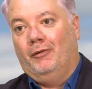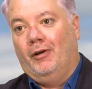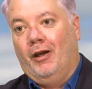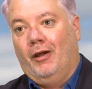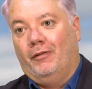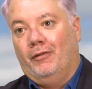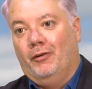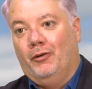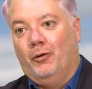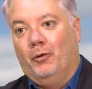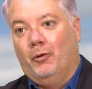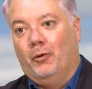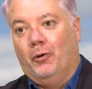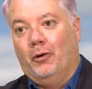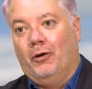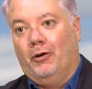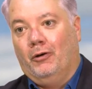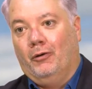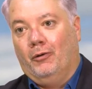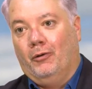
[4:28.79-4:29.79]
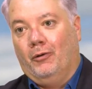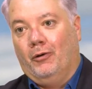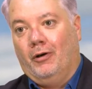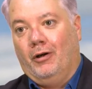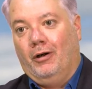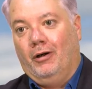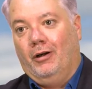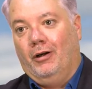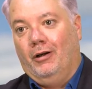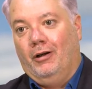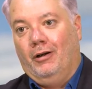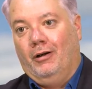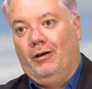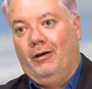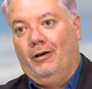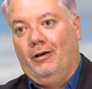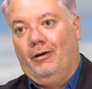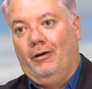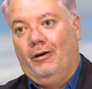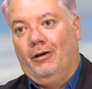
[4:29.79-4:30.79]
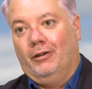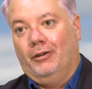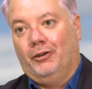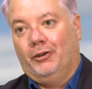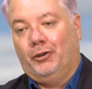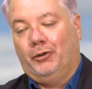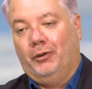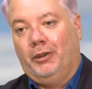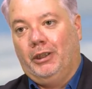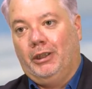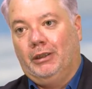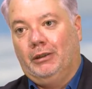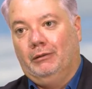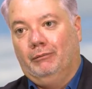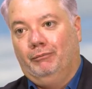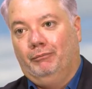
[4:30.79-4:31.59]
at the door or on the street